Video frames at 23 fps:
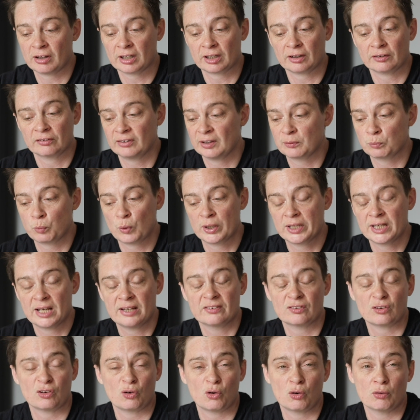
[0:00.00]
like I said, when
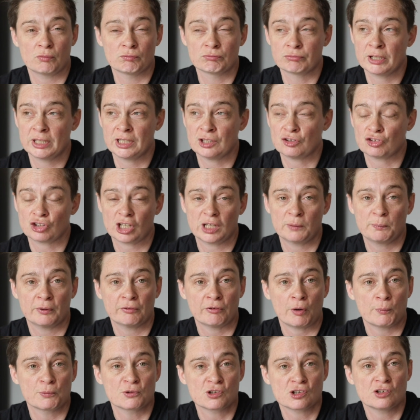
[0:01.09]
there's really
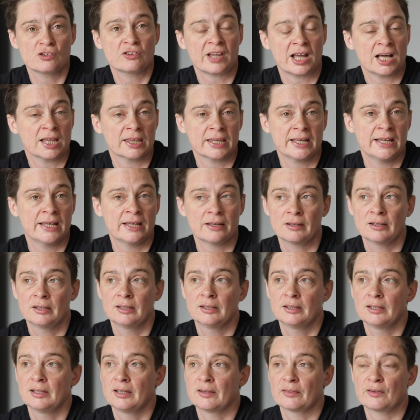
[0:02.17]
cheaper options out there
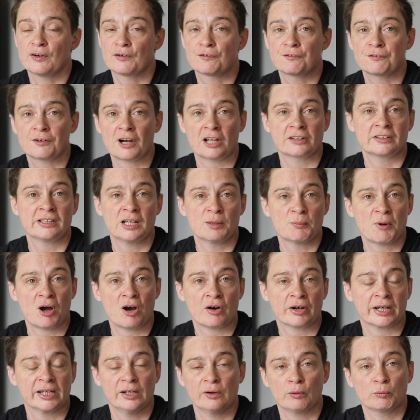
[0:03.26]
that are flooding the
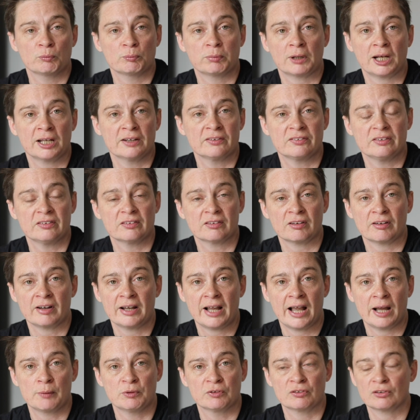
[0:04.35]
market on places like
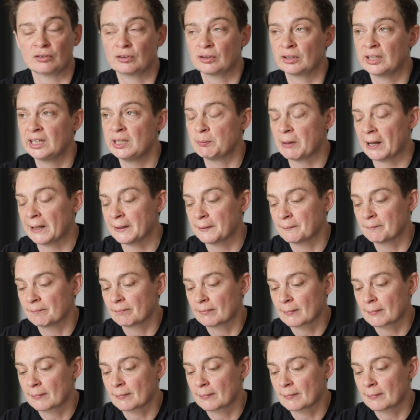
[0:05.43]
Amazon and eBay.